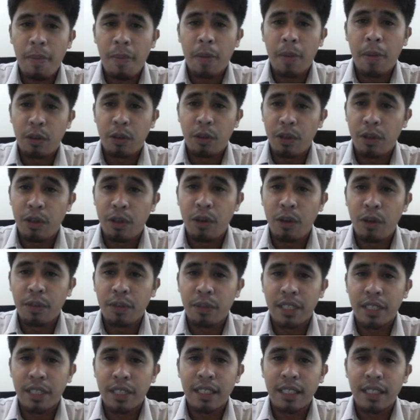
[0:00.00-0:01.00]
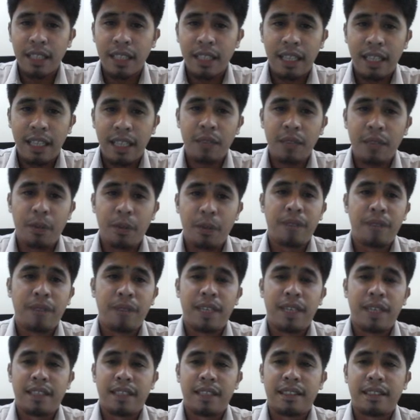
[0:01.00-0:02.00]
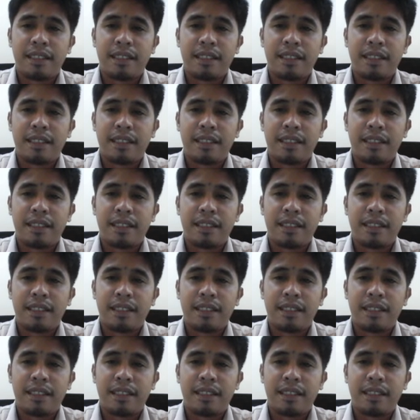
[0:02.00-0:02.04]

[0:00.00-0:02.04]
or lower in wavelength.